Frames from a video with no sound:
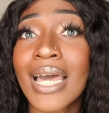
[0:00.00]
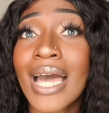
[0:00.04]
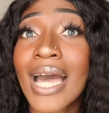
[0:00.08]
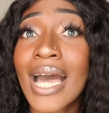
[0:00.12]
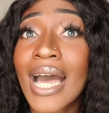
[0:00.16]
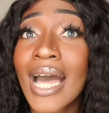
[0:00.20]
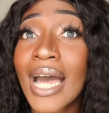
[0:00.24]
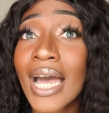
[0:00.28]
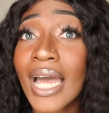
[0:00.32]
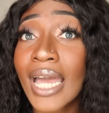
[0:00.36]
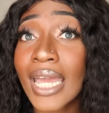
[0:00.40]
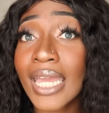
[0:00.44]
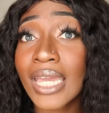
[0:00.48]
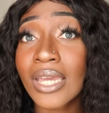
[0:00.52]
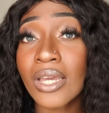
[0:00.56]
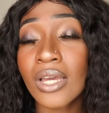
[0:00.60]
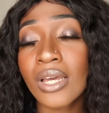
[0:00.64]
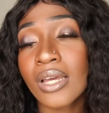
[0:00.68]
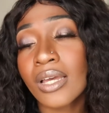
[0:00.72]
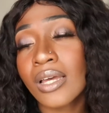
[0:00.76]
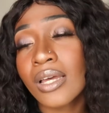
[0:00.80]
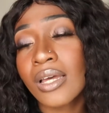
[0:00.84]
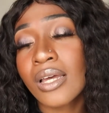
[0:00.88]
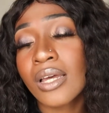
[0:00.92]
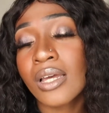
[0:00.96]

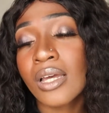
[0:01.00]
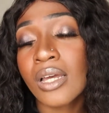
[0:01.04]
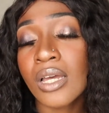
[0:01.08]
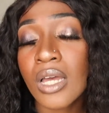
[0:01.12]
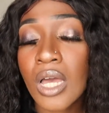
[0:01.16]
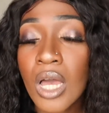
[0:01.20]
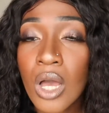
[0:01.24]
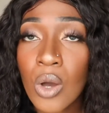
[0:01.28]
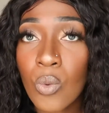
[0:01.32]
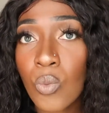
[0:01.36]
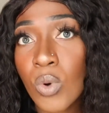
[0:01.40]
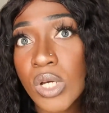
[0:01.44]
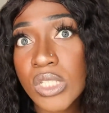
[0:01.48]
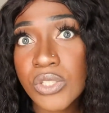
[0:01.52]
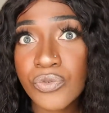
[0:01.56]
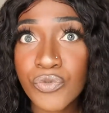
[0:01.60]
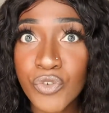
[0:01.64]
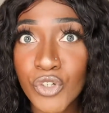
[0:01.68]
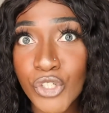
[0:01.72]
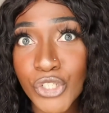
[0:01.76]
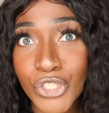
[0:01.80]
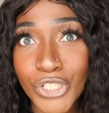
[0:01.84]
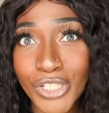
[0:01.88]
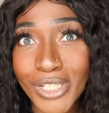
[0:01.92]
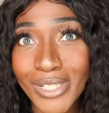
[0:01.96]
I was
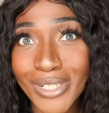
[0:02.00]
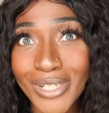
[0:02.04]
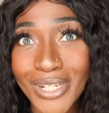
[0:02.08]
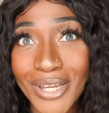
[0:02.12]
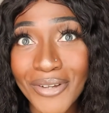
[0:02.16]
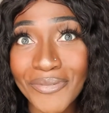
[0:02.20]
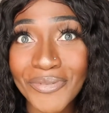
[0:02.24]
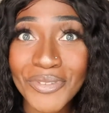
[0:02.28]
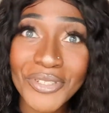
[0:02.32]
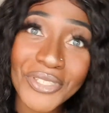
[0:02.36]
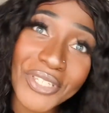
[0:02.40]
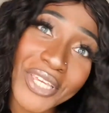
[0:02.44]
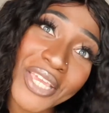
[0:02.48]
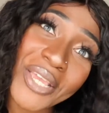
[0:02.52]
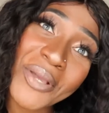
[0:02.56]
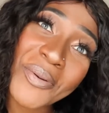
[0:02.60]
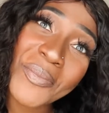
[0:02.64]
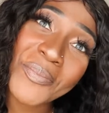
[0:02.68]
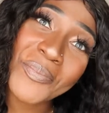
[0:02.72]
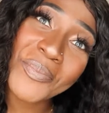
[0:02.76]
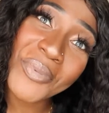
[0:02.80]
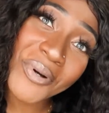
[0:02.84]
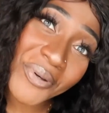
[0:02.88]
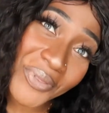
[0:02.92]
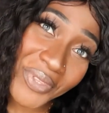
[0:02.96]
fortunate enough to take
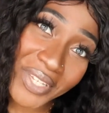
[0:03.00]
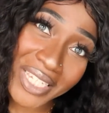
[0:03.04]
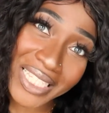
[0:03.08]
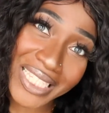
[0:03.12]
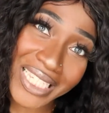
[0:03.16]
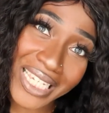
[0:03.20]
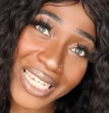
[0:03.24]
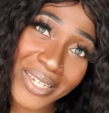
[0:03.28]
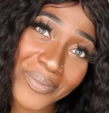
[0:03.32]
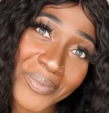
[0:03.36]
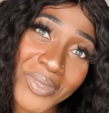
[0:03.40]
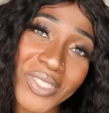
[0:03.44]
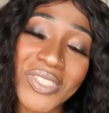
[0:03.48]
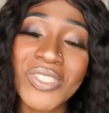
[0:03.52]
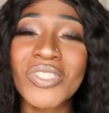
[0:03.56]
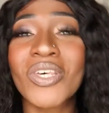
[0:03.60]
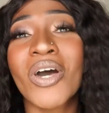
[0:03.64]
both exams.